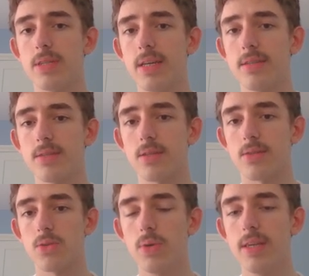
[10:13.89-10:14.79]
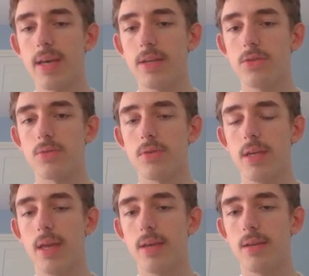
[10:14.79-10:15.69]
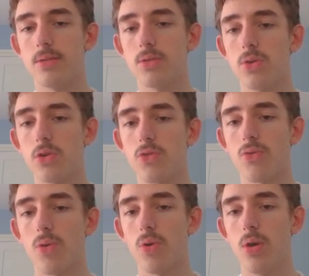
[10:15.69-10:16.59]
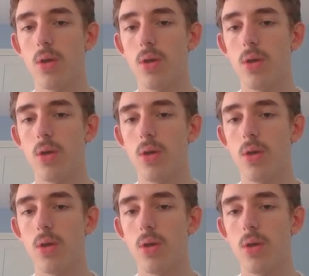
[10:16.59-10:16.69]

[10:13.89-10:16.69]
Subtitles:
this because queen to h3 is not a draw